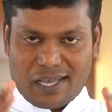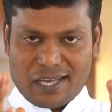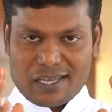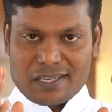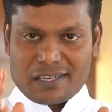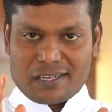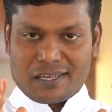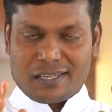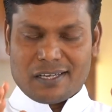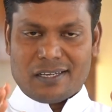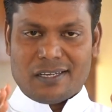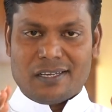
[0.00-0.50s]

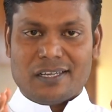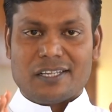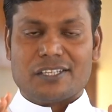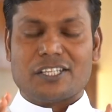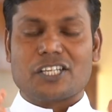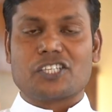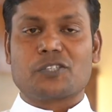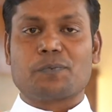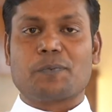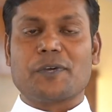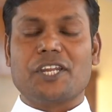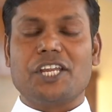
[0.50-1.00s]
and
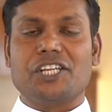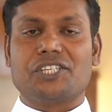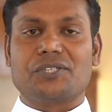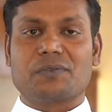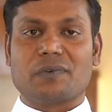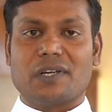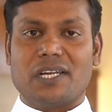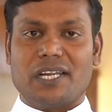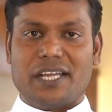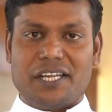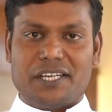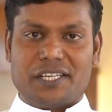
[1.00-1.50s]
the
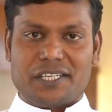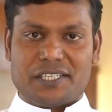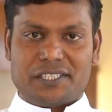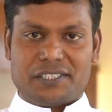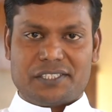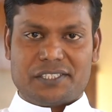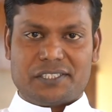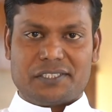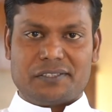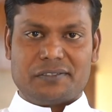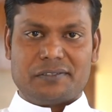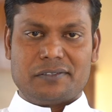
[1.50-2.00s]
spiritual
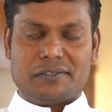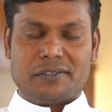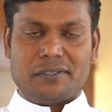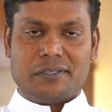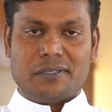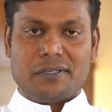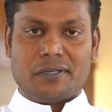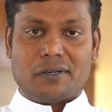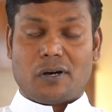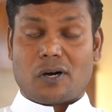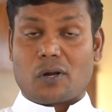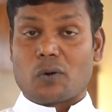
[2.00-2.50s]
leaders
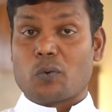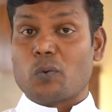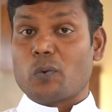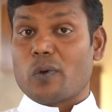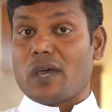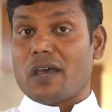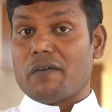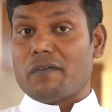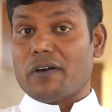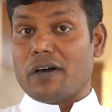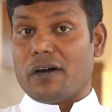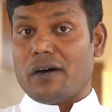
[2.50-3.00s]
or
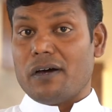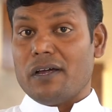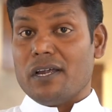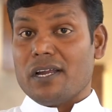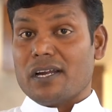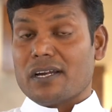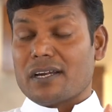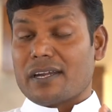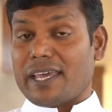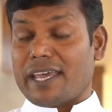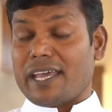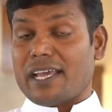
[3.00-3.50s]
whoever
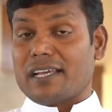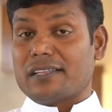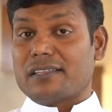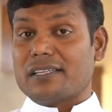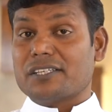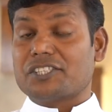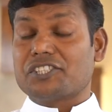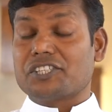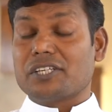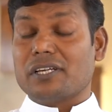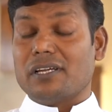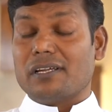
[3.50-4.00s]
take
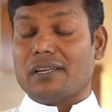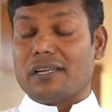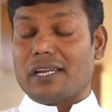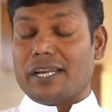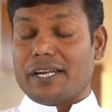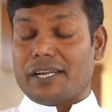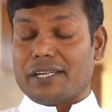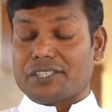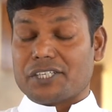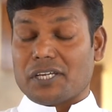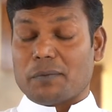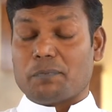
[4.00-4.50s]
the
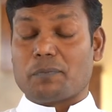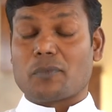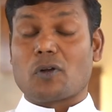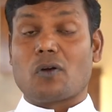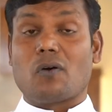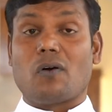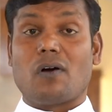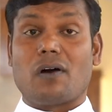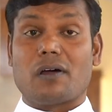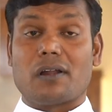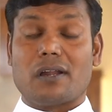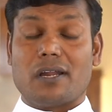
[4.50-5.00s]
leadership,
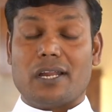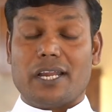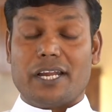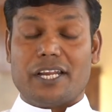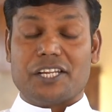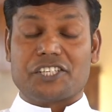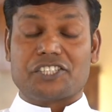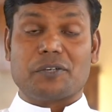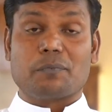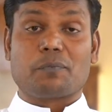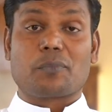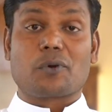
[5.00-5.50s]

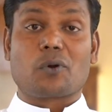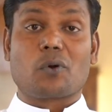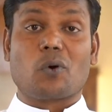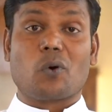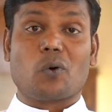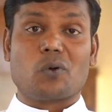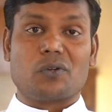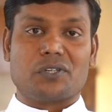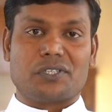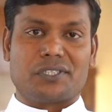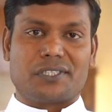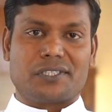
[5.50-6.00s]
leadership
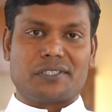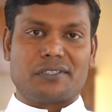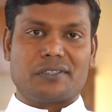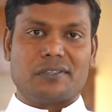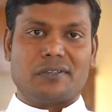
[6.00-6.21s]
roles,